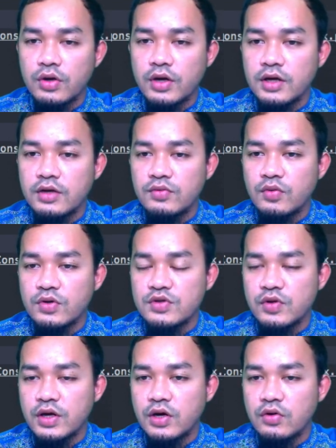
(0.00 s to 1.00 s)
Okay, we want
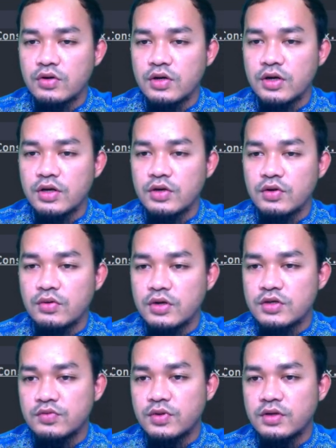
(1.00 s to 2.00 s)
to echo the radio,
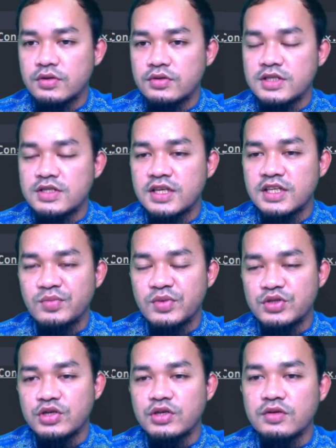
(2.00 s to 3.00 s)
this one, just a little
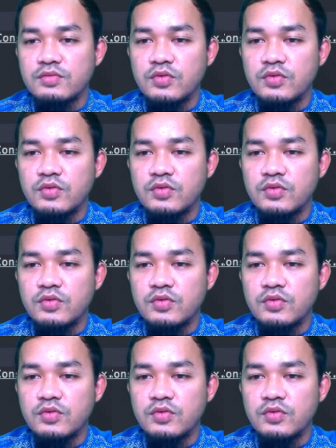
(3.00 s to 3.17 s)
bit change.